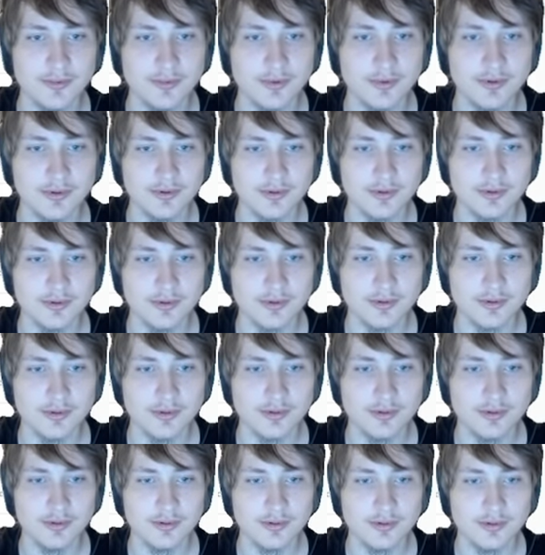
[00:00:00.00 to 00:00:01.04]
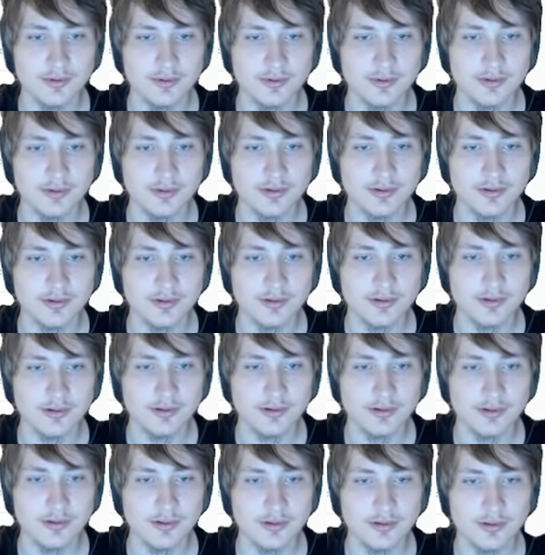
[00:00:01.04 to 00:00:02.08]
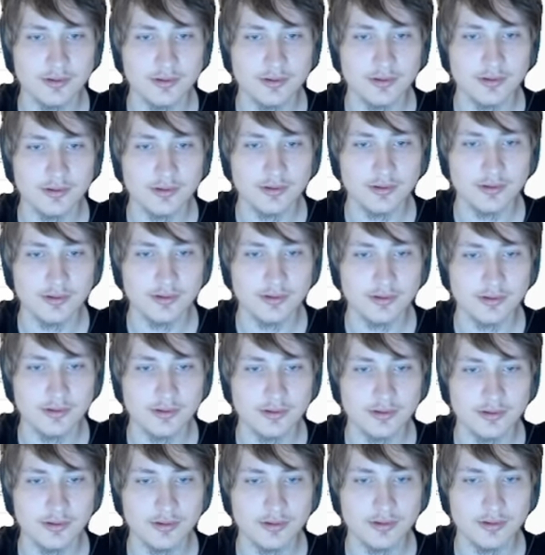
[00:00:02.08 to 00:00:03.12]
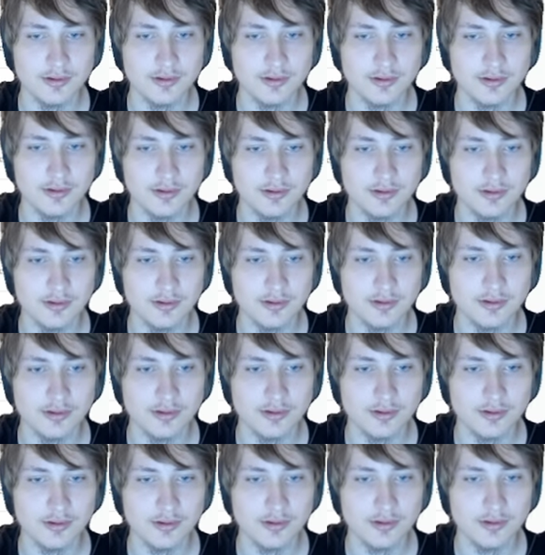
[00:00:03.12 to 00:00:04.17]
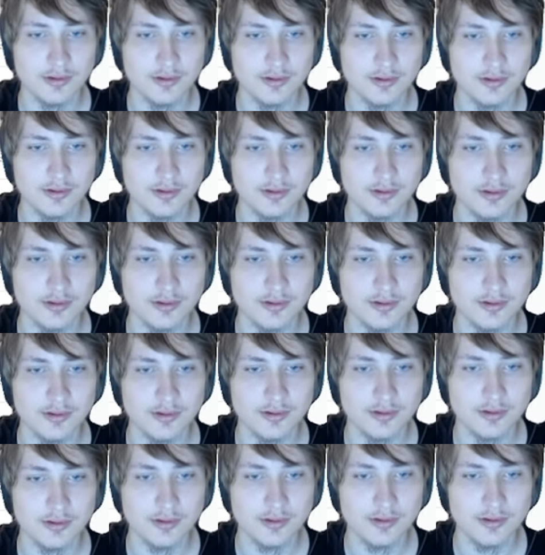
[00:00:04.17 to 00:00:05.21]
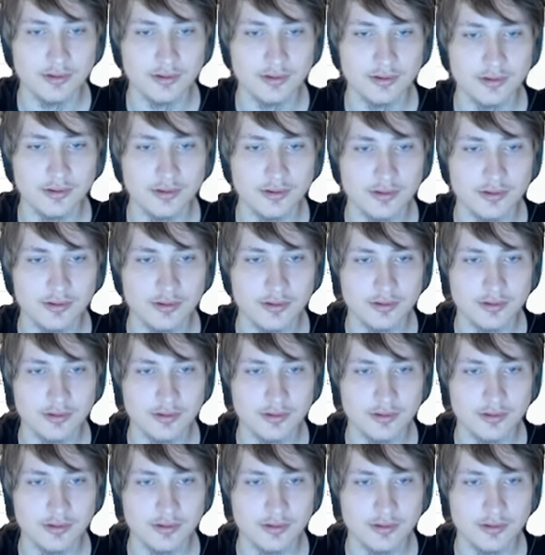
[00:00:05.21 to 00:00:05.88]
No one is speaking in this clip.